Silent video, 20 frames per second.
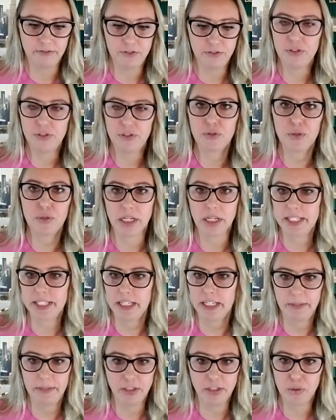trust
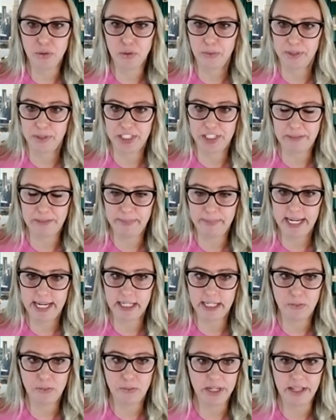and mutual
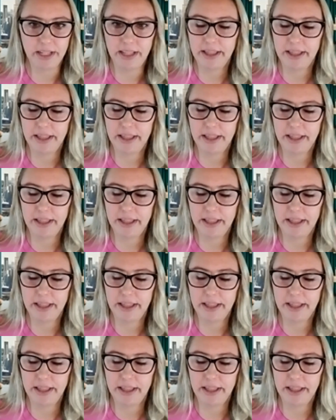respect, one of the